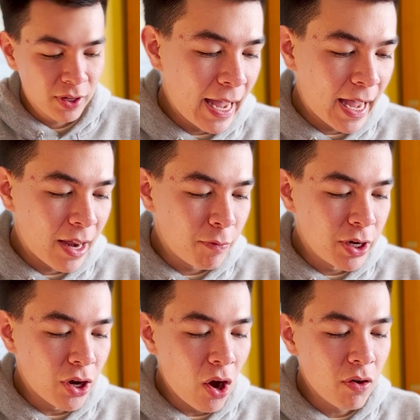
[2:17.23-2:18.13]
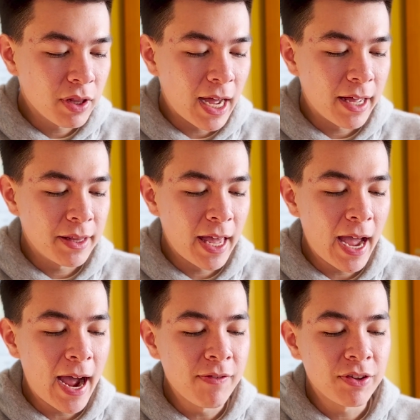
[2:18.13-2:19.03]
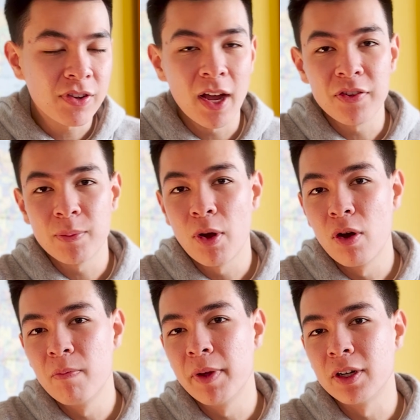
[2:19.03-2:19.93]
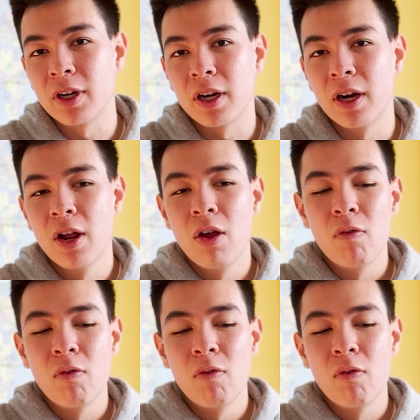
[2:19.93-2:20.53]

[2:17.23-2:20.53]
And we know that they have this custom home builder